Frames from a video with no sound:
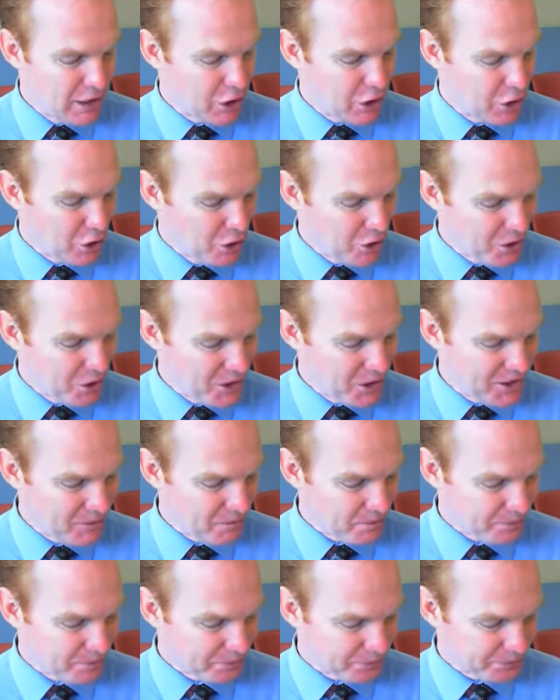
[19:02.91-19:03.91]
God,
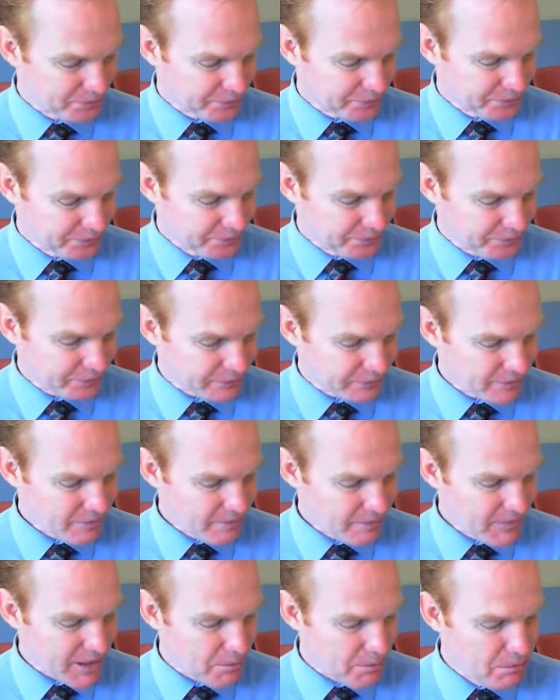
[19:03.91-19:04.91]

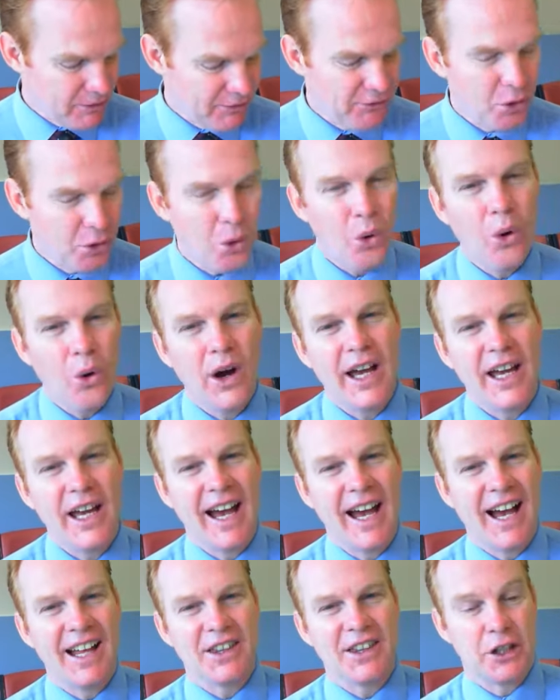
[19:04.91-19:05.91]
before
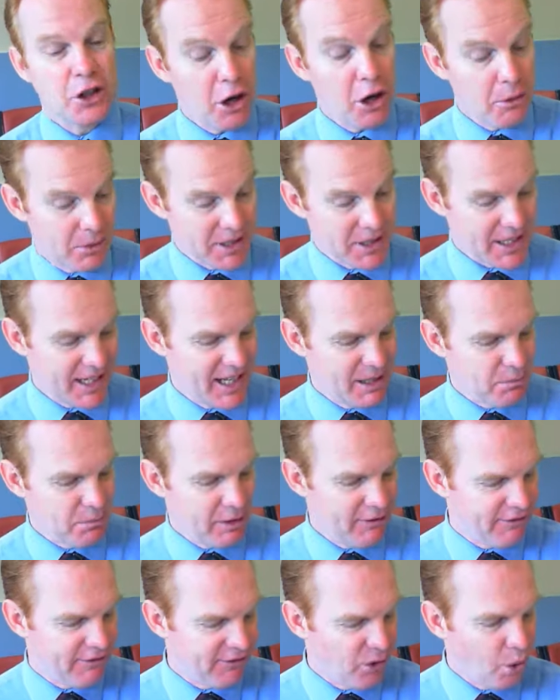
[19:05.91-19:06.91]
the note brings that
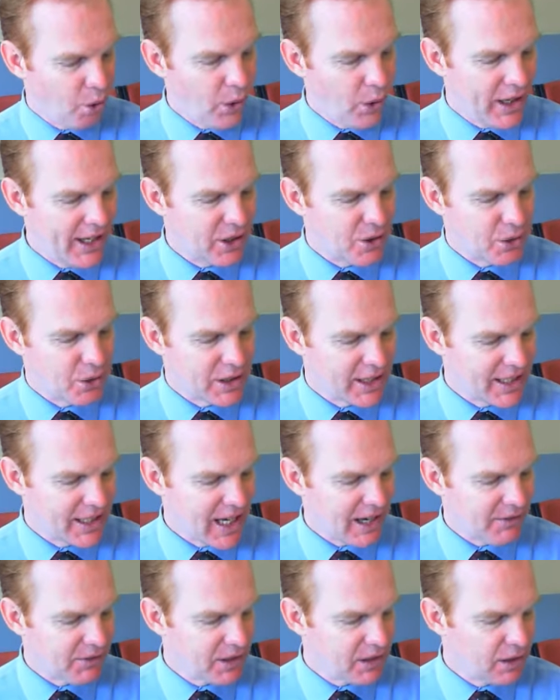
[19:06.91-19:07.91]
before he could
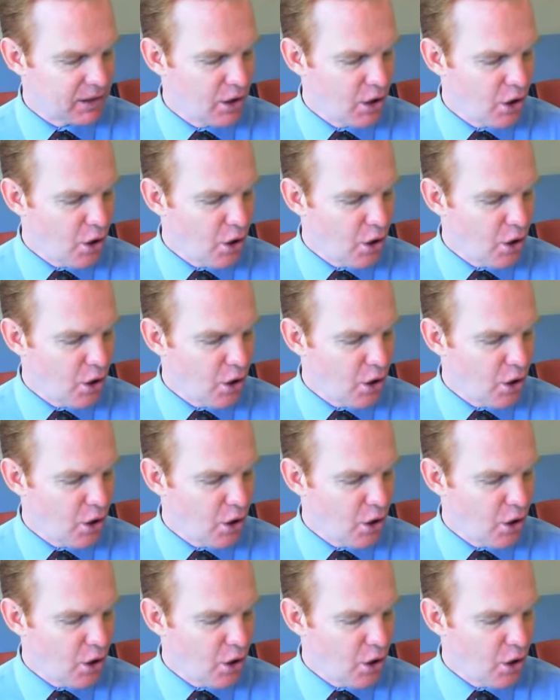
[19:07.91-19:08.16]
govern